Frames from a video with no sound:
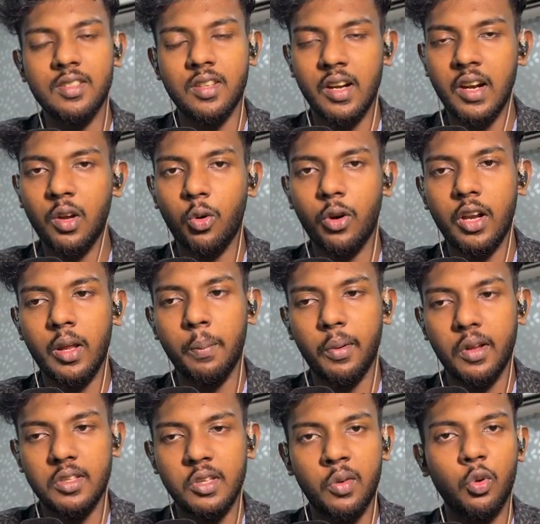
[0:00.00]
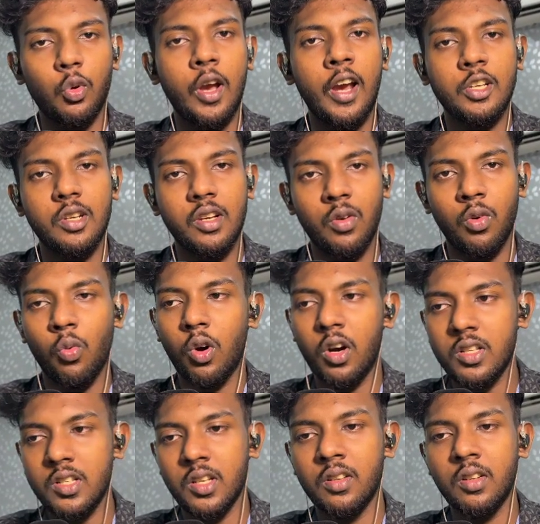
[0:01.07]
really quite impressive to actually
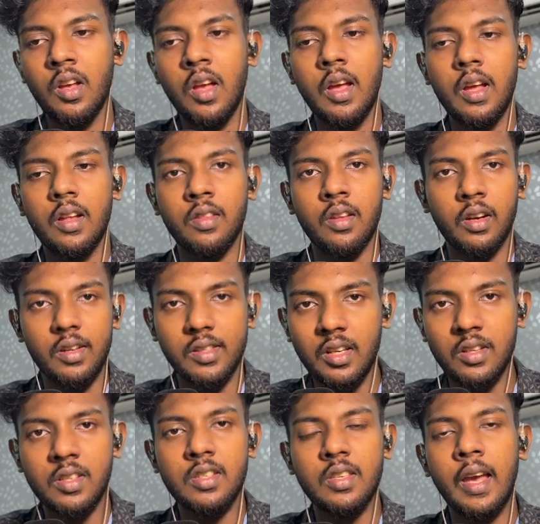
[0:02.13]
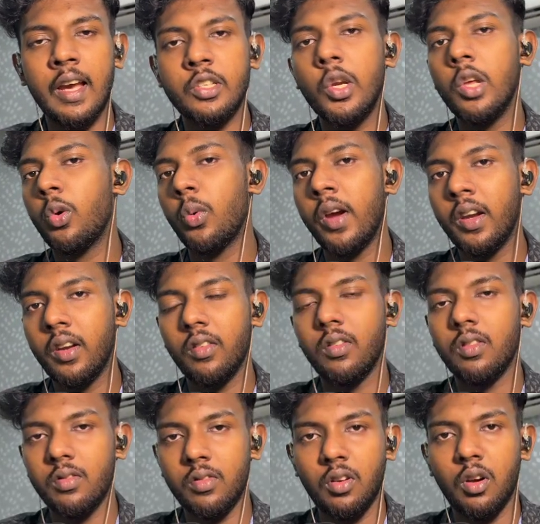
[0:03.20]
watch her. The research is actually quite
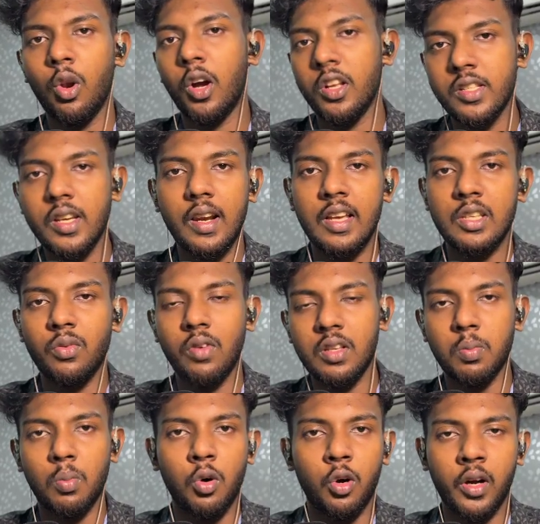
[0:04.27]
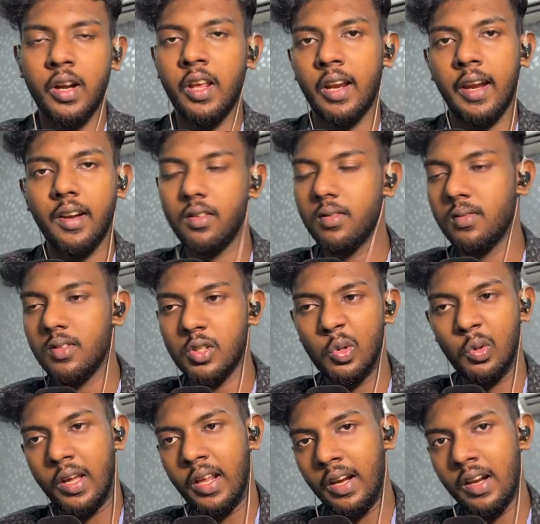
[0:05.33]
logical as well as morally right, so
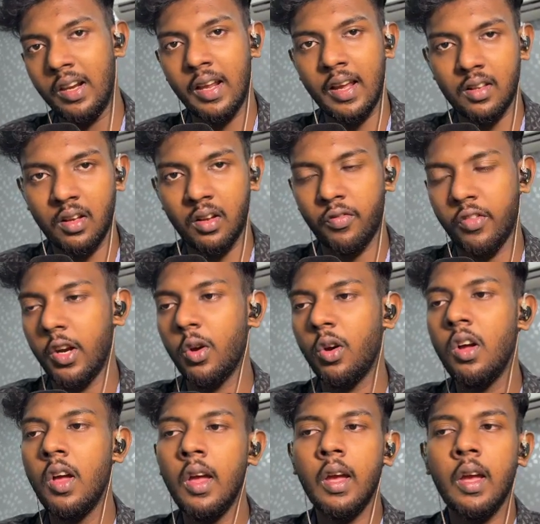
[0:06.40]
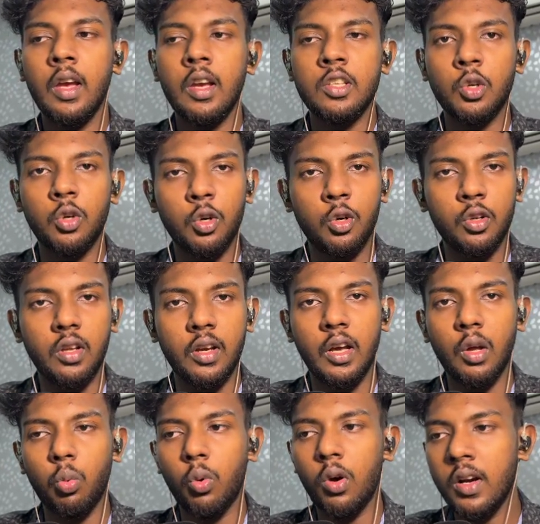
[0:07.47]
I really like her video. So her
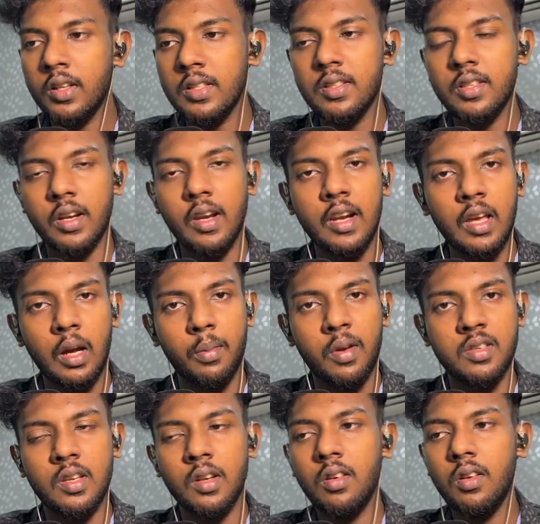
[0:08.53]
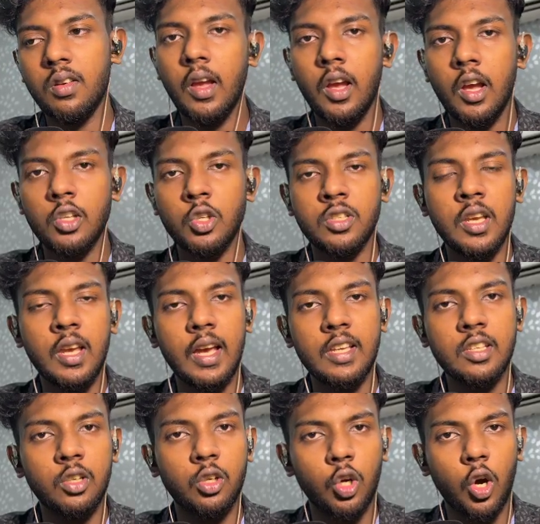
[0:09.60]
works is really amazing. So she has a
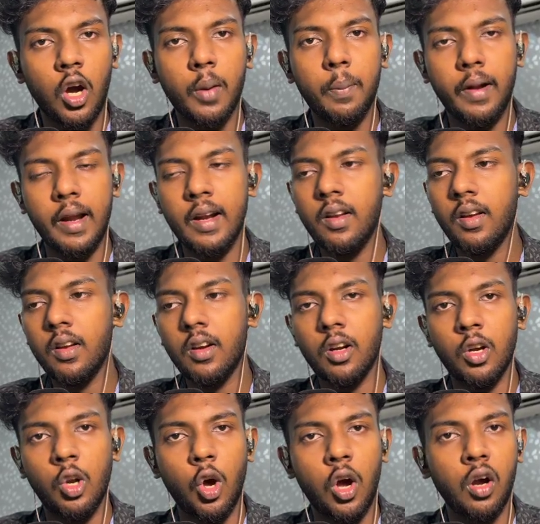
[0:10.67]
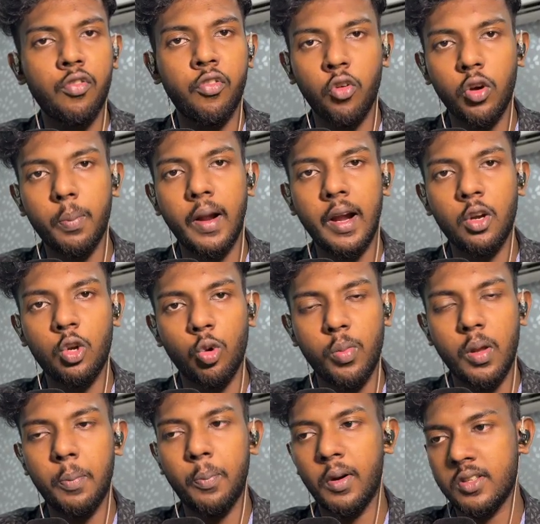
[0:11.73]
dog food brand to be
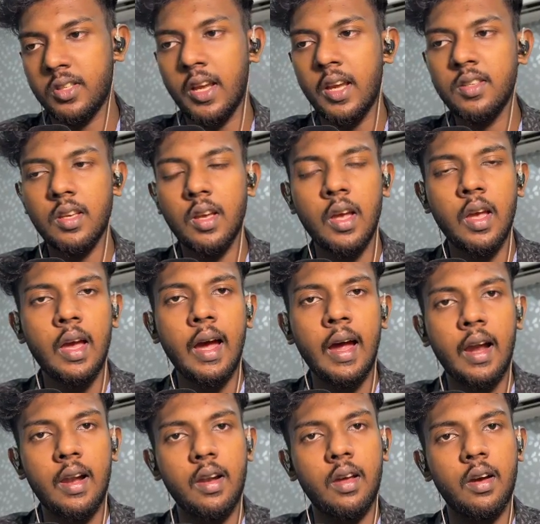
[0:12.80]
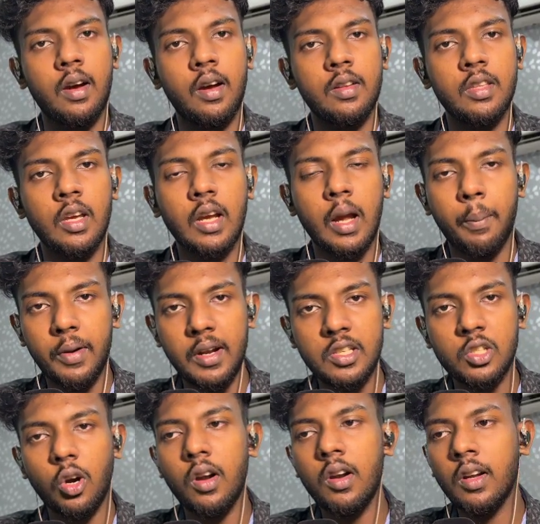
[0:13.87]
precise, and the company is
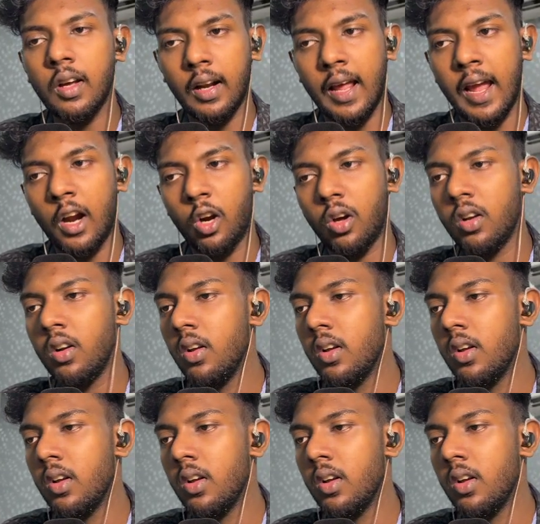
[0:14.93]
called Ragnar.